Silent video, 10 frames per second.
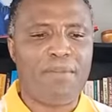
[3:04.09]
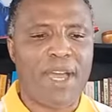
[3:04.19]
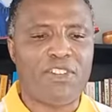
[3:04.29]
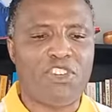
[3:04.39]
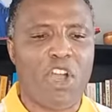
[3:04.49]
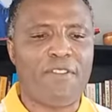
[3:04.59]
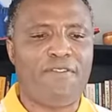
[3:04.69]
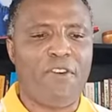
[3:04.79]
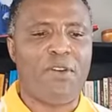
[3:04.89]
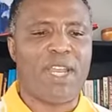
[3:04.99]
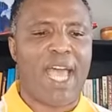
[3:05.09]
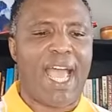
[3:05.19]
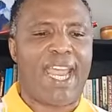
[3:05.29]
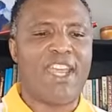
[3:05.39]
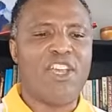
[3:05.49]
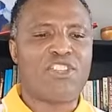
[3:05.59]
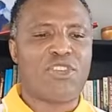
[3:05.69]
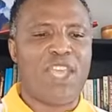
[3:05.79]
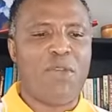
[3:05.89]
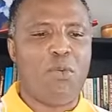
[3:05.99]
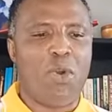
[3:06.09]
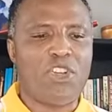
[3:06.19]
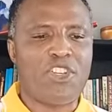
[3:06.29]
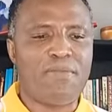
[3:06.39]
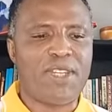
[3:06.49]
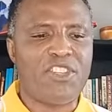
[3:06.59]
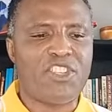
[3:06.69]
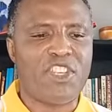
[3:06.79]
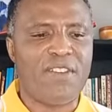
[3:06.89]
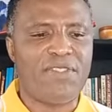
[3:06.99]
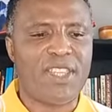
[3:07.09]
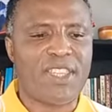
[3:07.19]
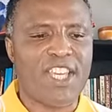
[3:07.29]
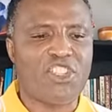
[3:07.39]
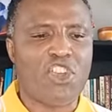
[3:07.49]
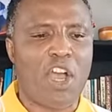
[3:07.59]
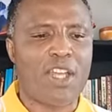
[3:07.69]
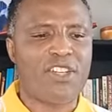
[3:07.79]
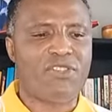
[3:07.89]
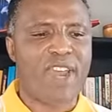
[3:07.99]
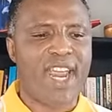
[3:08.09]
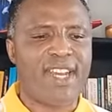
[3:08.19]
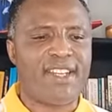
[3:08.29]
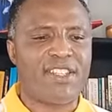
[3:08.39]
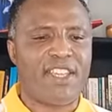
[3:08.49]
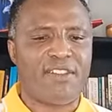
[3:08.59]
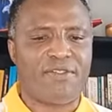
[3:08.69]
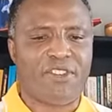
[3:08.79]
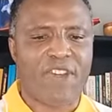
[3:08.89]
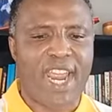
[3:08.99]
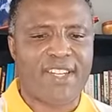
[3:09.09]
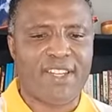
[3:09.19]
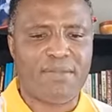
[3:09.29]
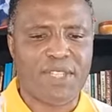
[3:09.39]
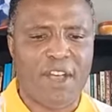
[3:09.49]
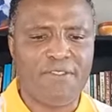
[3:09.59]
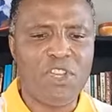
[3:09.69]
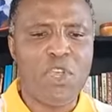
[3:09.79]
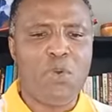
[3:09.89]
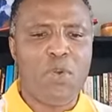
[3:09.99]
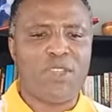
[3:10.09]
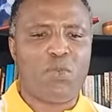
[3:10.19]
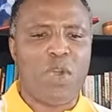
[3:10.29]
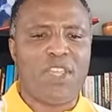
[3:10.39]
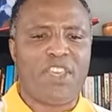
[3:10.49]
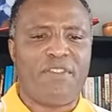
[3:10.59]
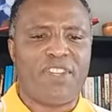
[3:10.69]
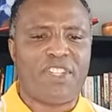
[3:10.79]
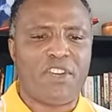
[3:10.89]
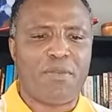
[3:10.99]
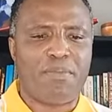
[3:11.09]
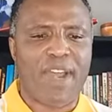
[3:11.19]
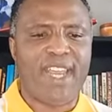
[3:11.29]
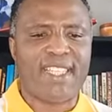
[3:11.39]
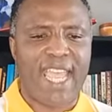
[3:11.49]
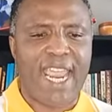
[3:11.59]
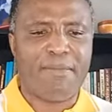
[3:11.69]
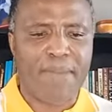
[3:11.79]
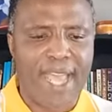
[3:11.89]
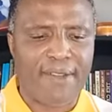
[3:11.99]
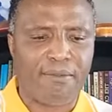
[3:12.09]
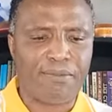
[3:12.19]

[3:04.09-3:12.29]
about God for a lie. So they worshipped and served the things God created instead of Creator Himself, who is worthy of eternal praise. Amen.